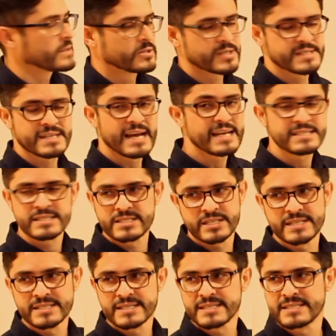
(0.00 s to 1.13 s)
Just as
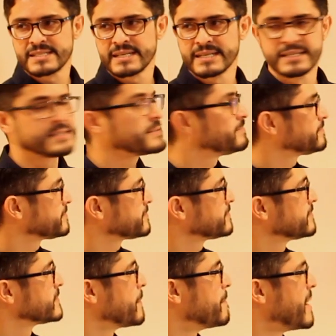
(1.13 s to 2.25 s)
Jesus did.
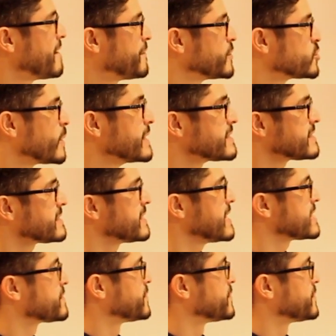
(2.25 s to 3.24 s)
Matthew 26,